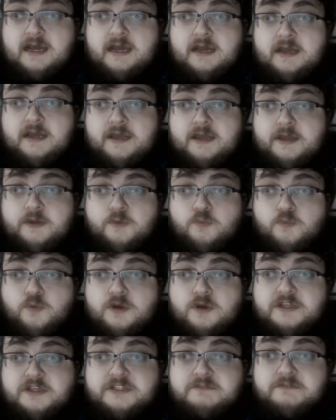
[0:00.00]
I
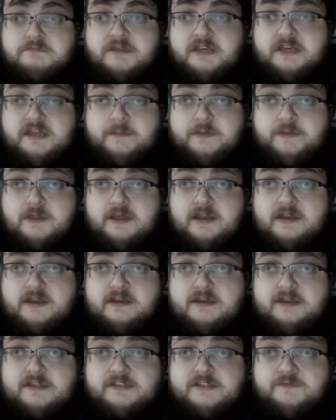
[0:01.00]
was
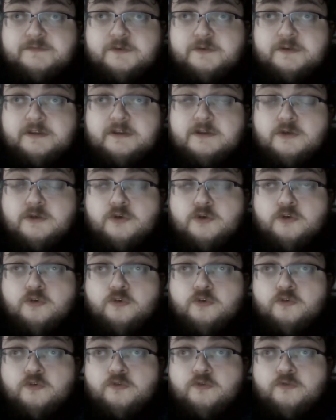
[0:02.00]
manipulated into voting
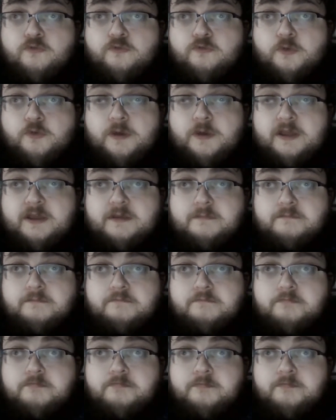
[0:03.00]
for
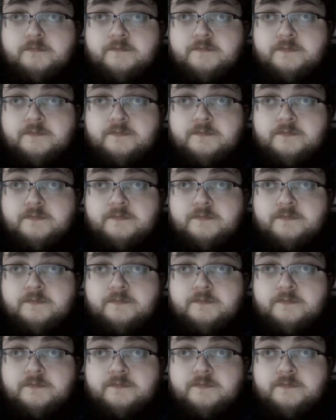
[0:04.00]
him